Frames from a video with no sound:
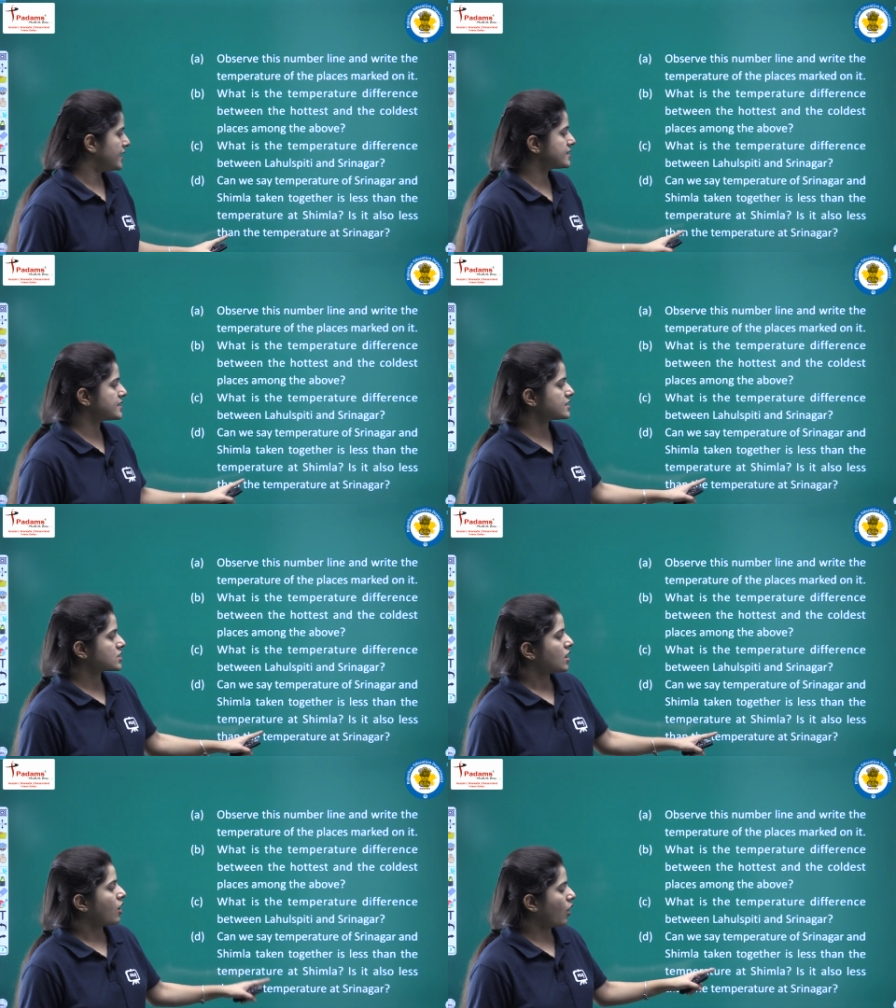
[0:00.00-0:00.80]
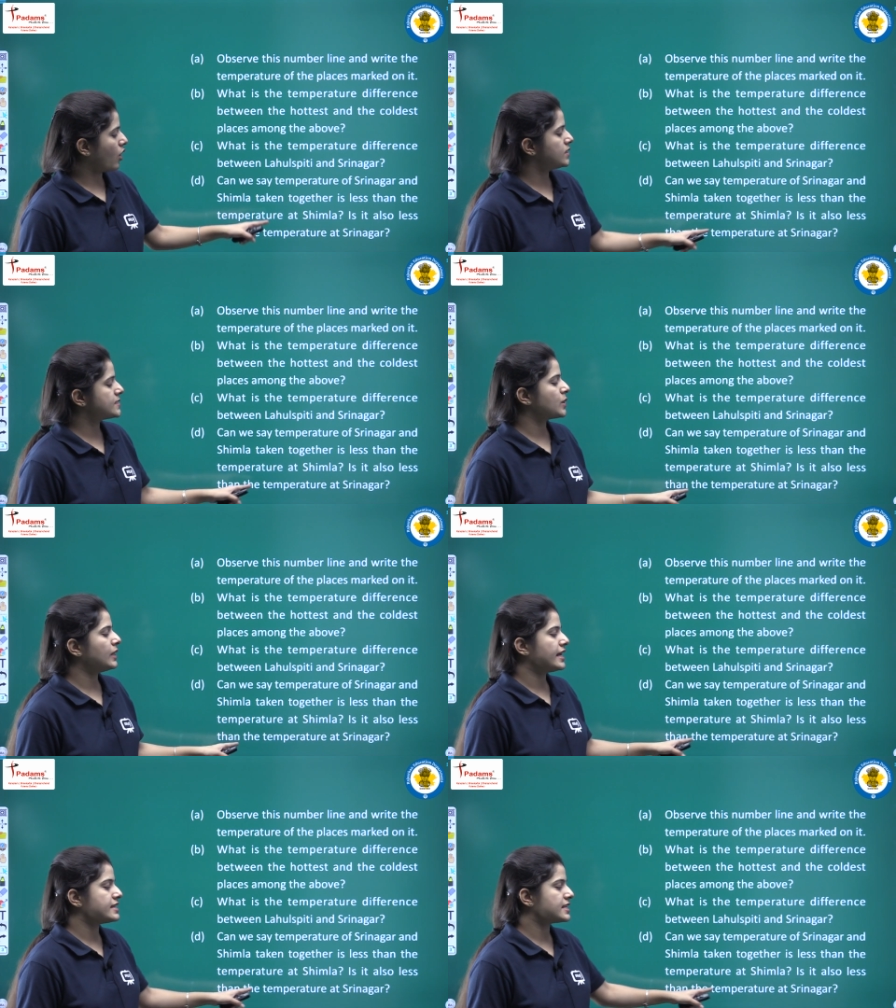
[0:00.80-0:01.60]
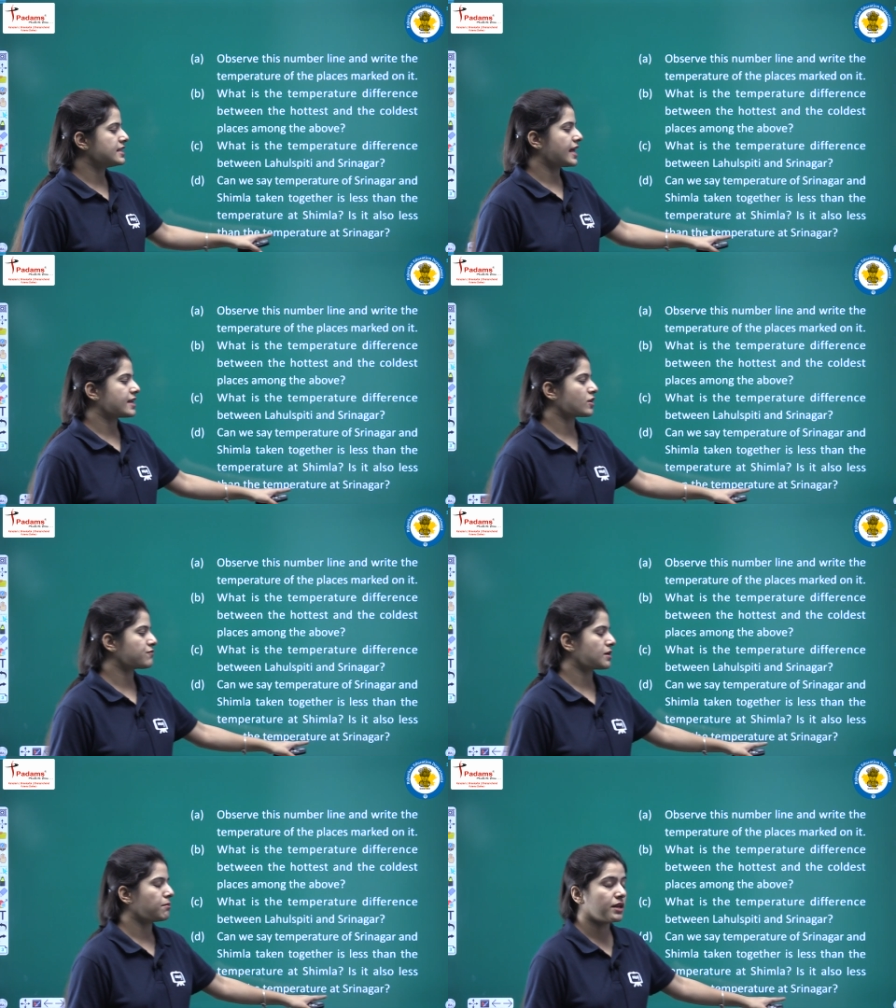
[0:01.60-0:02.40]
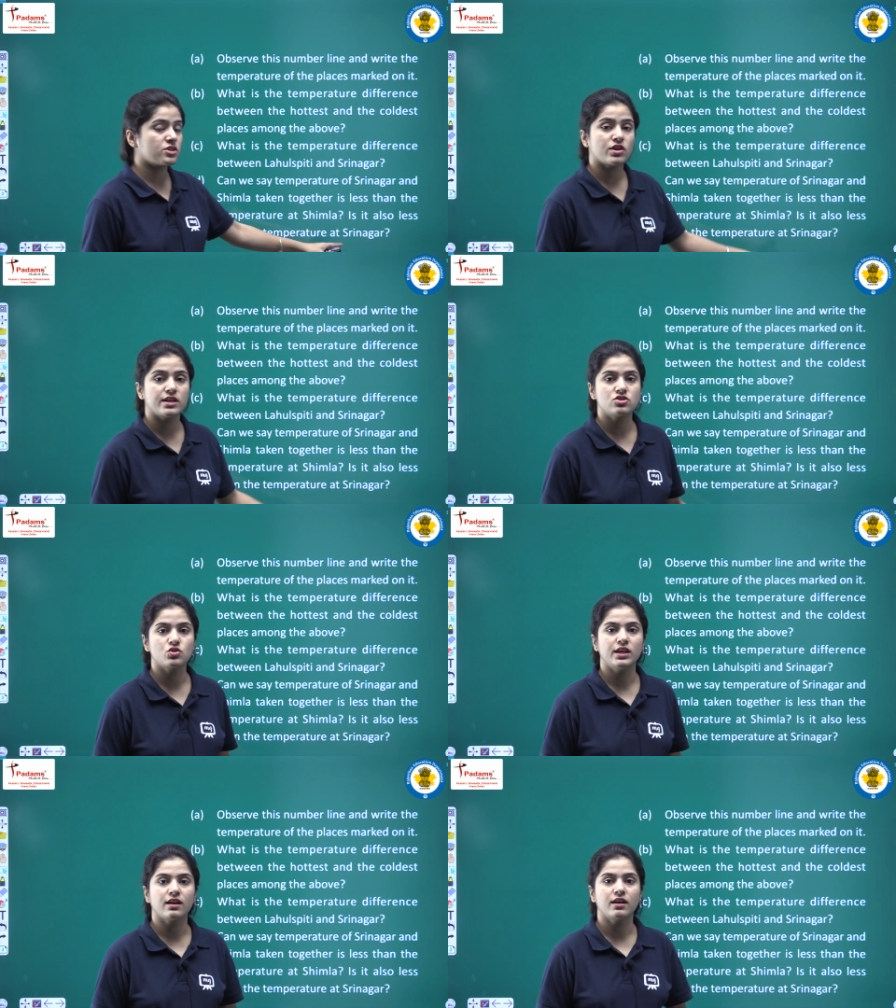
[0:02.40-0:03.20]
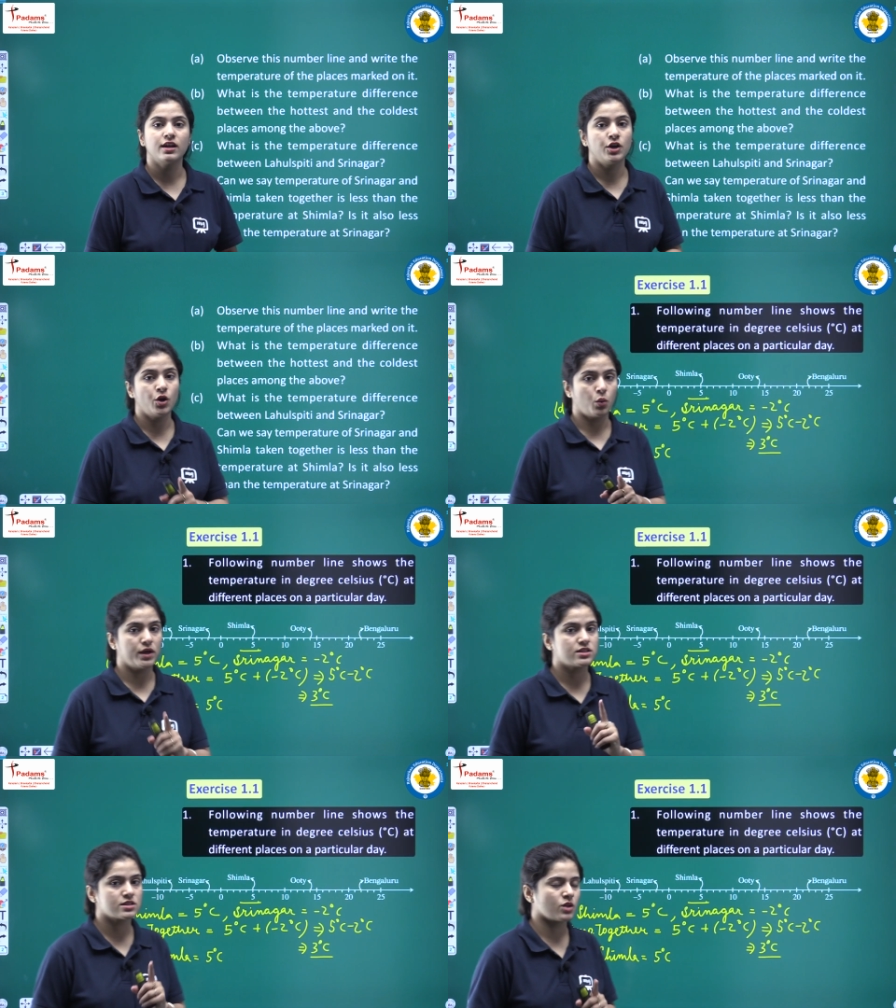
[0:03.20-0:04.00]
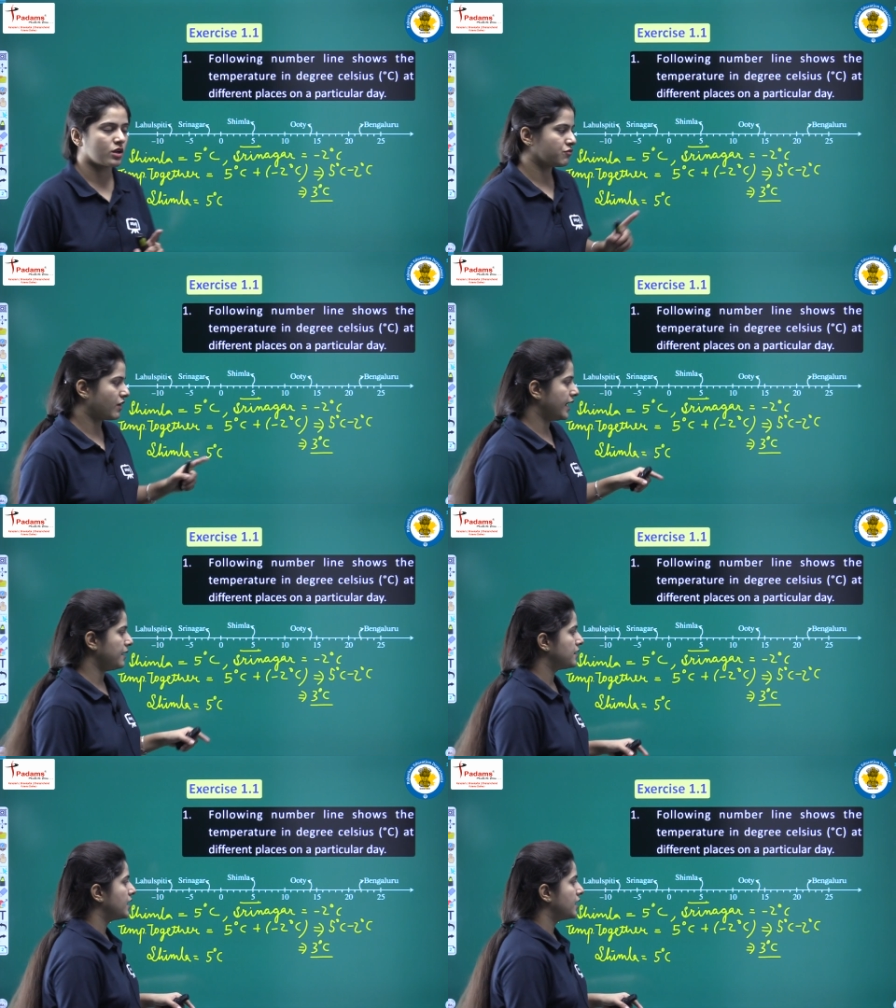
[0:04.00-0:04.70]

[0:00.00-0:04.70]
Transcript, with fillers: is it also less than that of temperature at Srinagar? No, it is not. Why?